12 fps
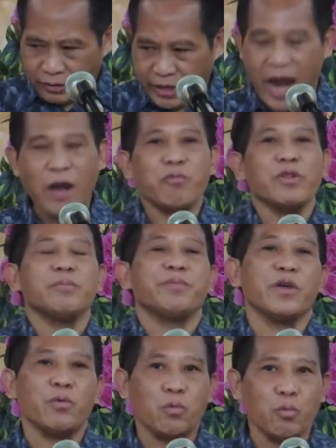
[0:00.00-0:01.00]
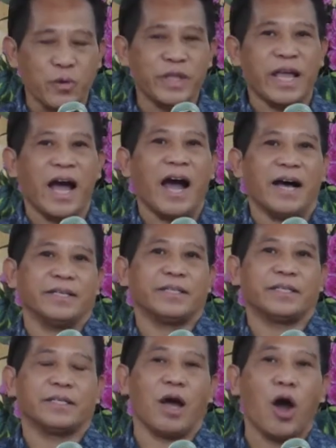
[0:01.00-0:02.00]
That will be with
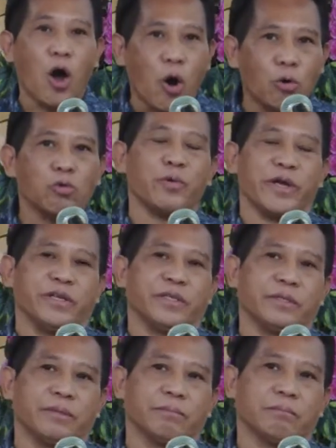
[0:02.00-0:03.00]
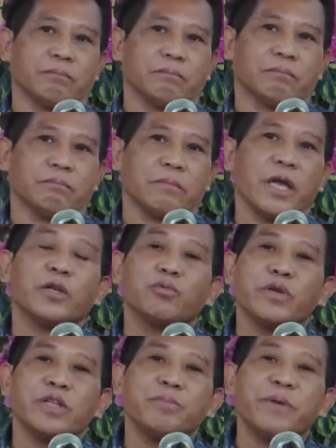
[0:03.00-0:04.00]
us always.
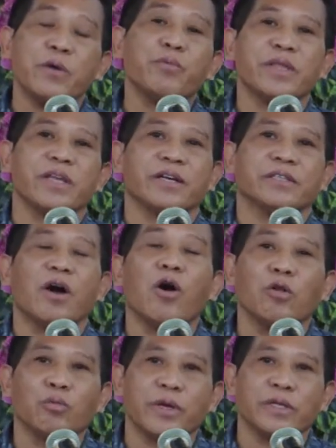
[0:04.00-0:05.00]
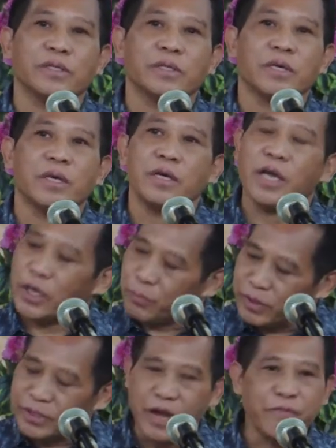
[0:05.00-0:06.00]
It will be with us always.
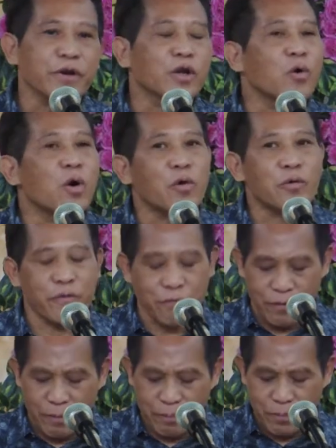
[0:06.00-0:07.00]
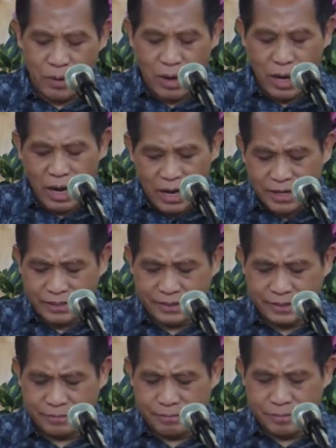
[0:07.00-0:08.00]
It will never go away from
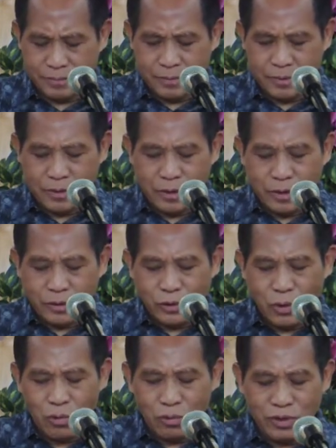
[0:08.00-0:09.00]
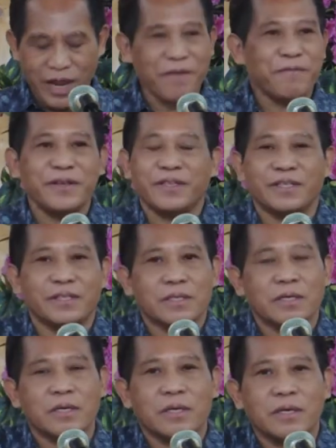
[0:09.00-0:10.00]
us. So life
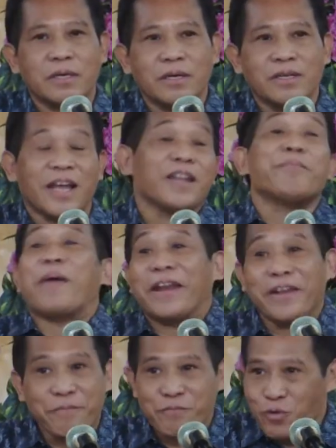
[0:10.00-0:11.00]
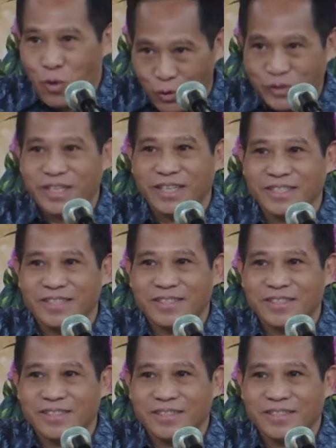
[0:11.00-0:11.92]
is not a bed of roses,